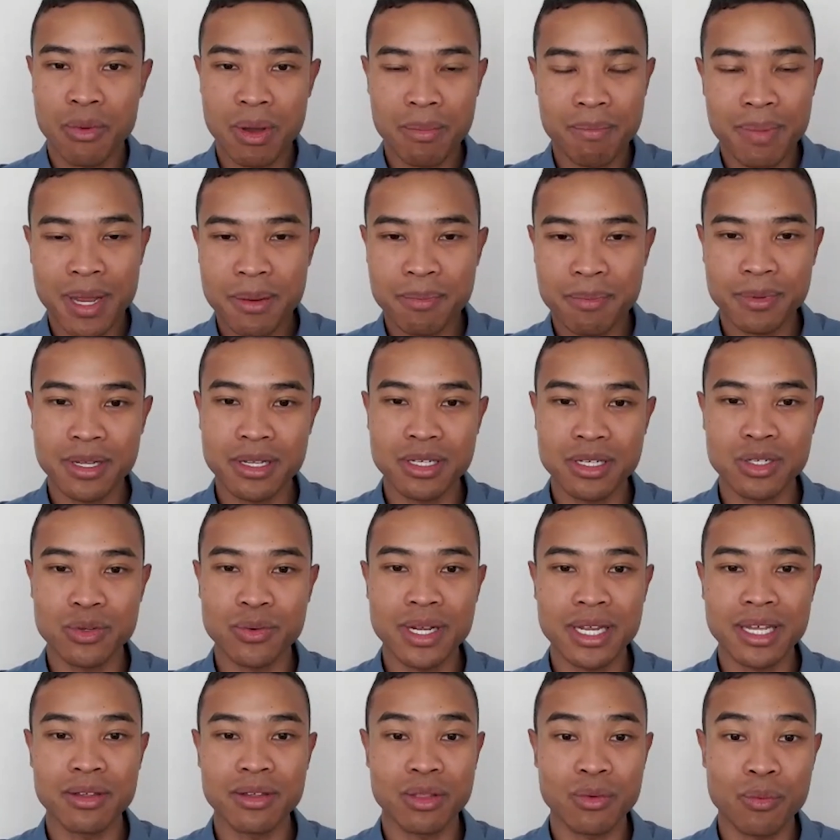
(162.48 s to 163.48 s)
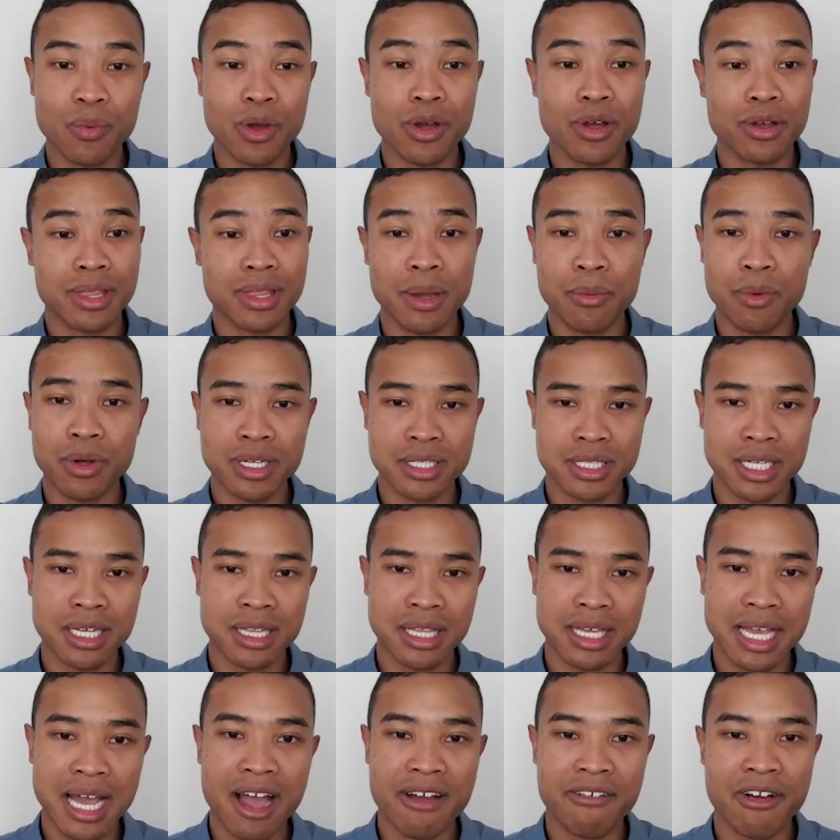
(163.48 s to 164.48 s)
when people are doing the work, they want to see
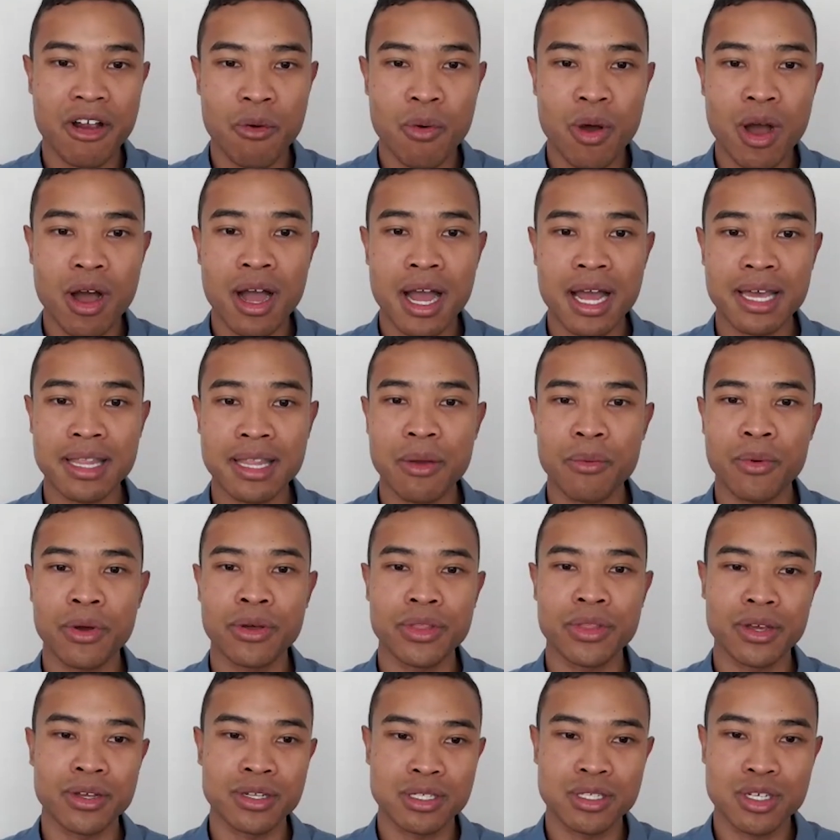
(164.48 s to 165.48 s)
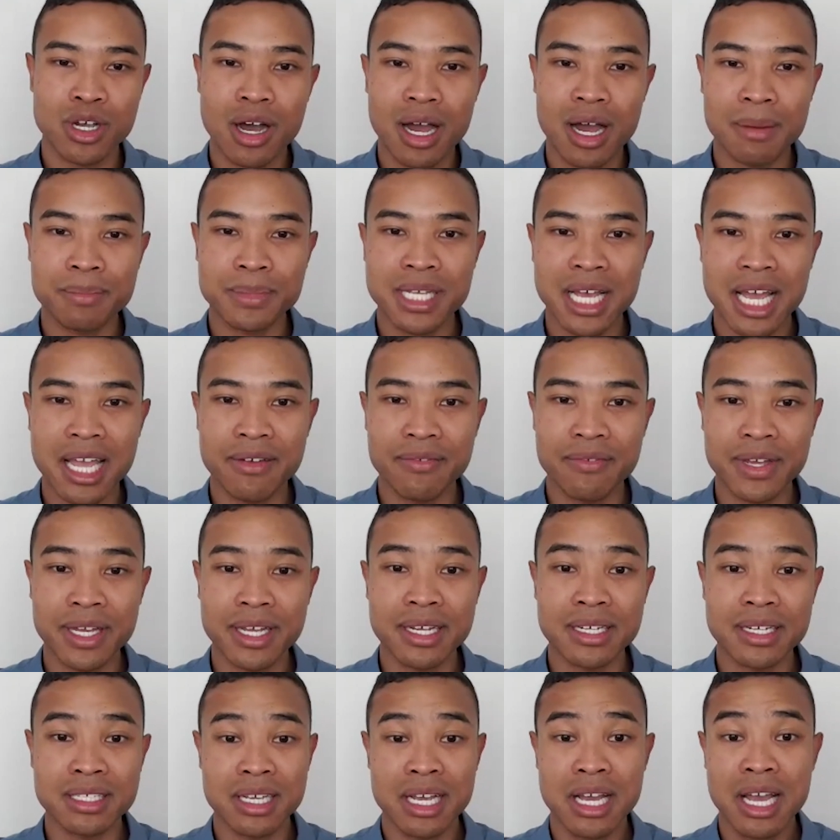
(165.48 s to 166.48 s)
the R O I, they want those time
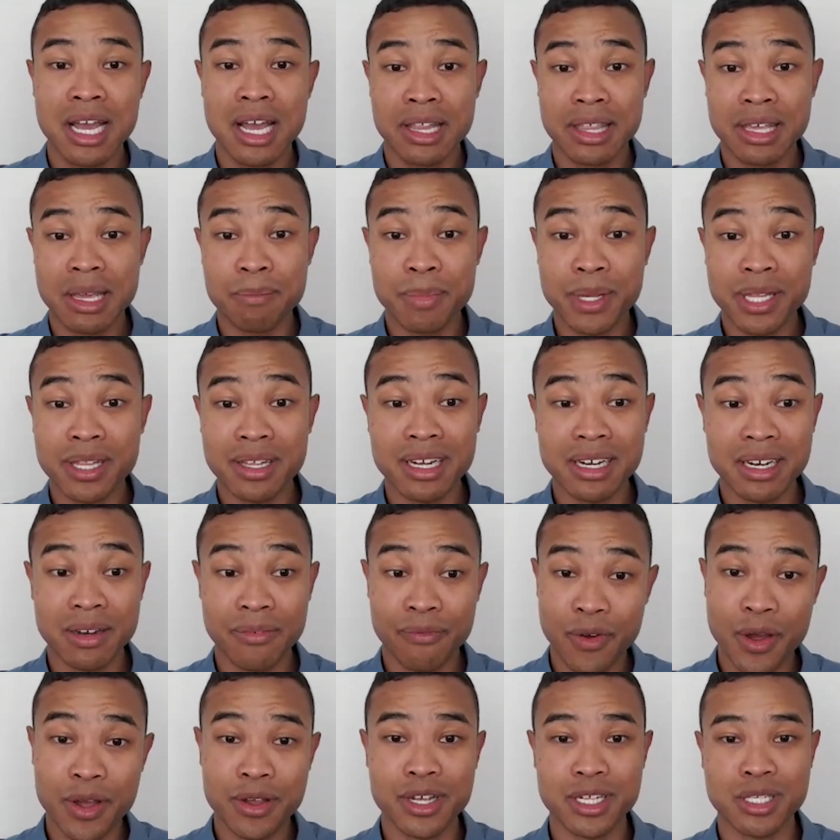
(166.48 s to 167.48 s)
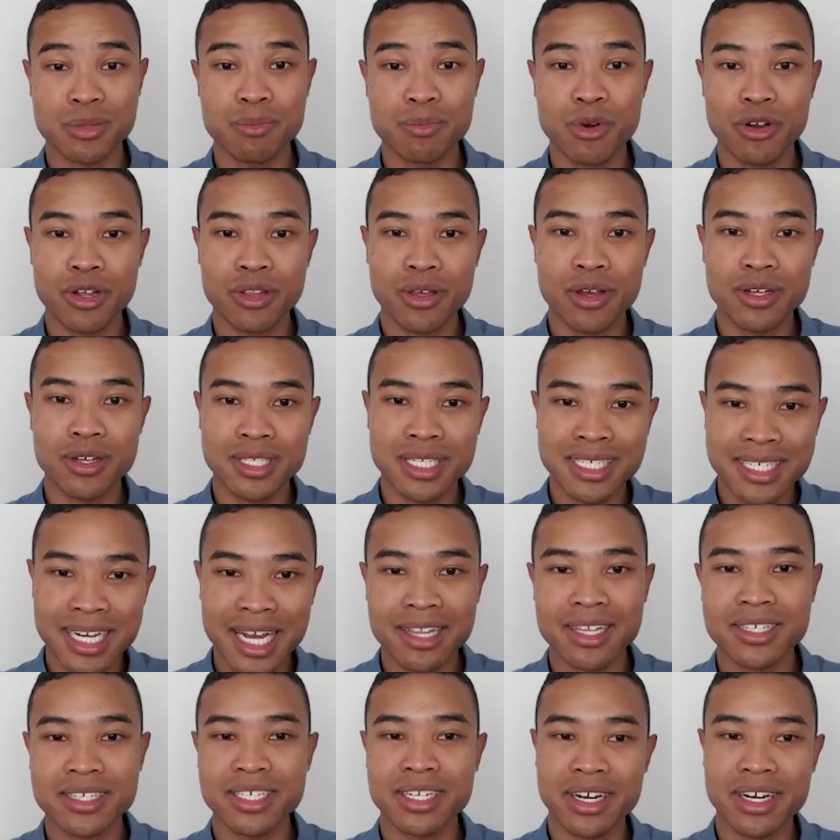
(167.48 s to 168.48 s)
savings, the ability to focus more on those
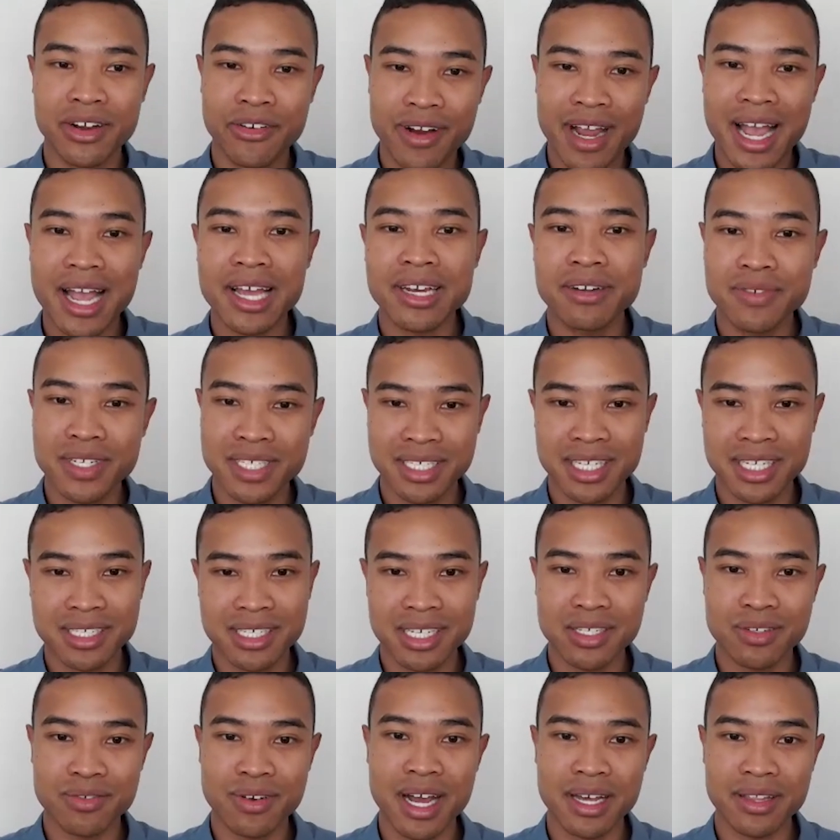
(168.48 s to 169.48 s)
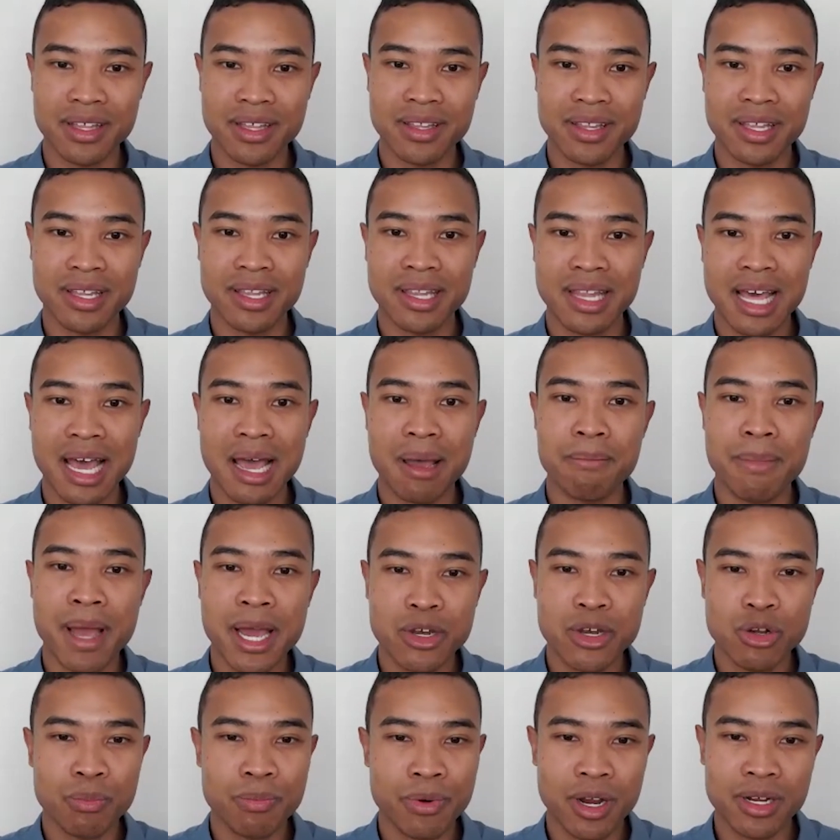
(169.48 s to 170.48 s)
intelligent and creative decisions rather than that
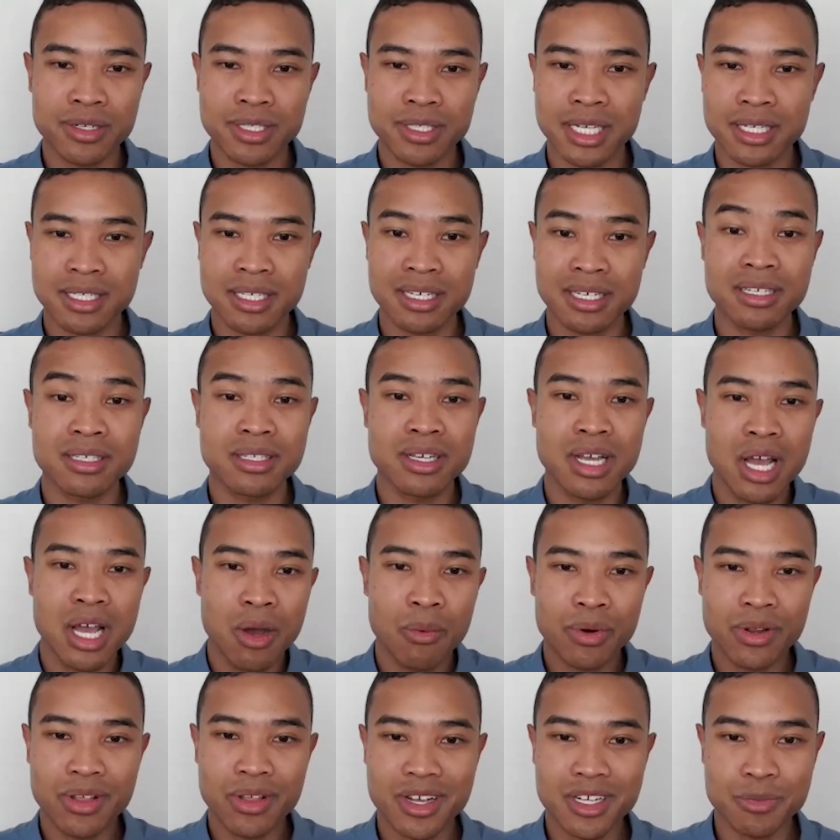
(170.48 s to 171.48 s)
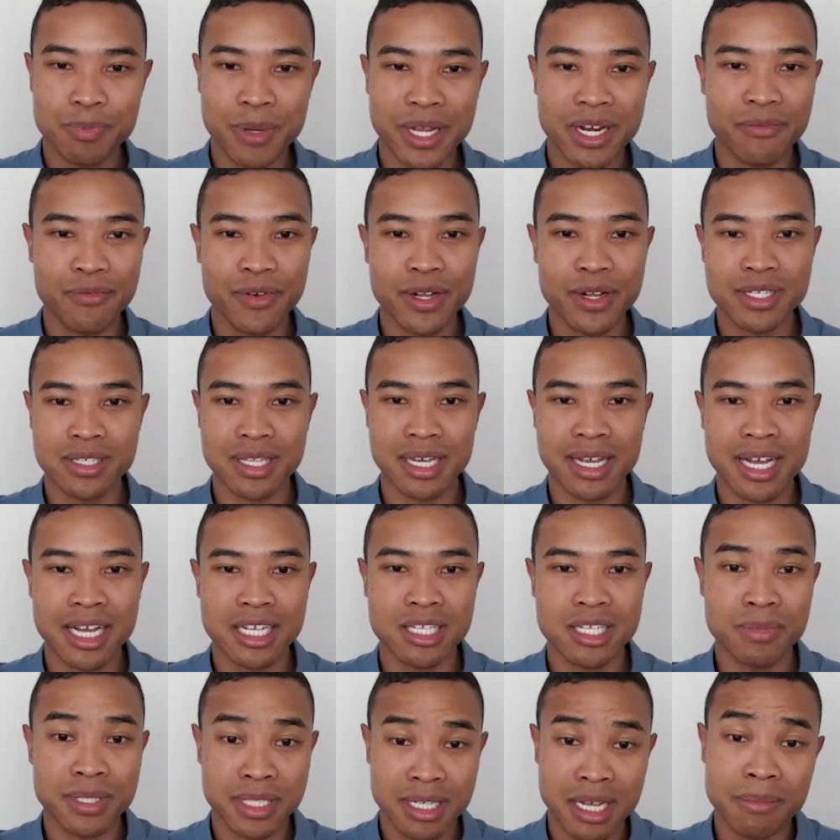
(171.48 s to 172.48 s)
manual processes. What are those benefits that
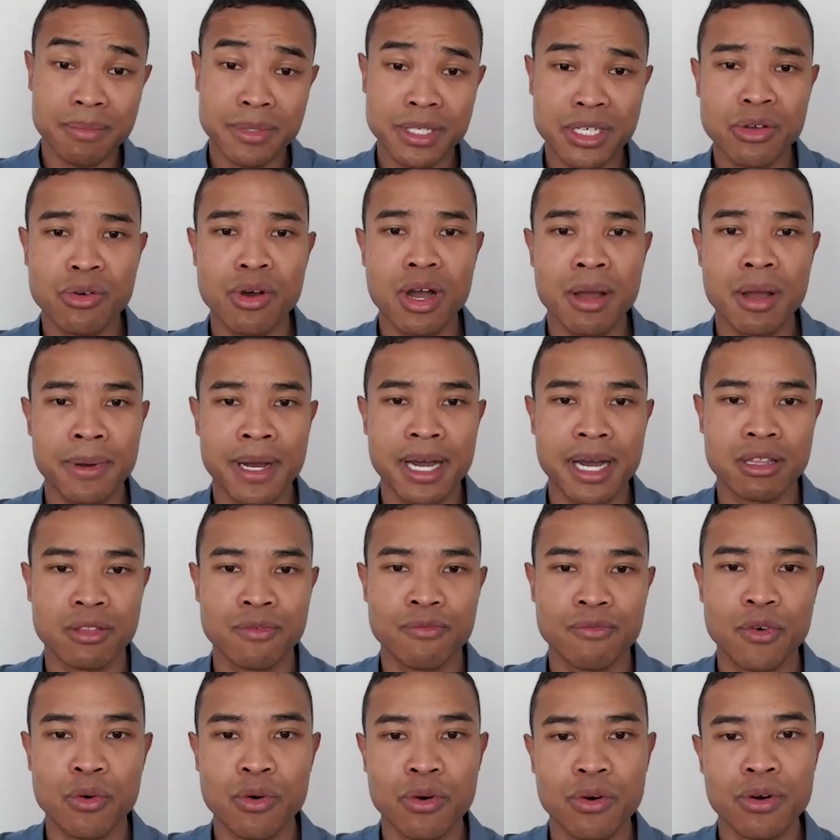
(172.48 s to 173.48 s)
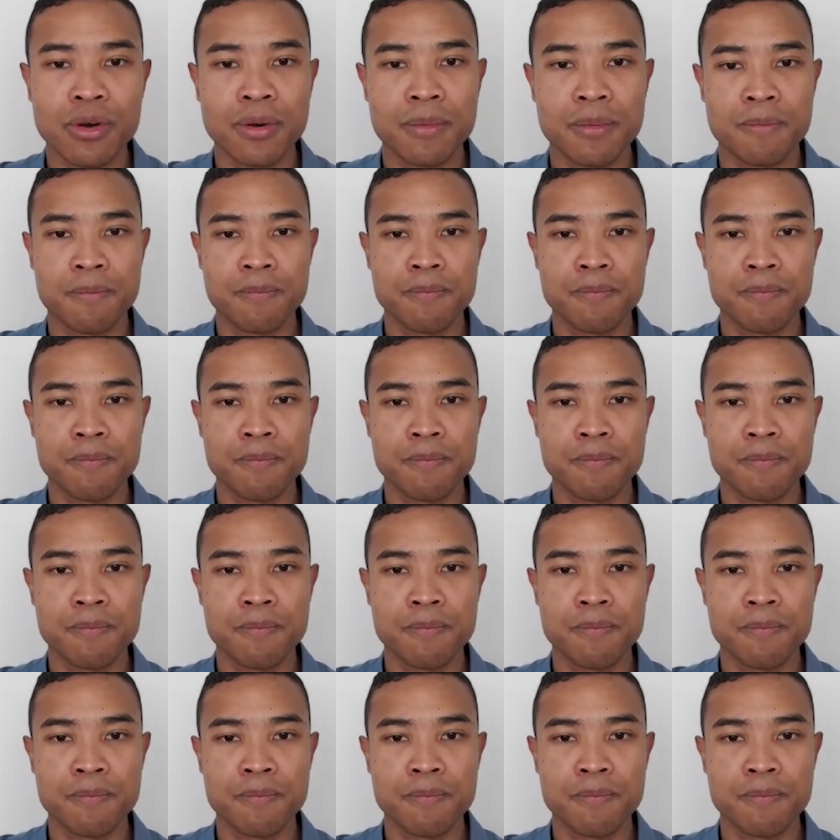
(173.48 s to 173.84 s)
customers come to UiPath for?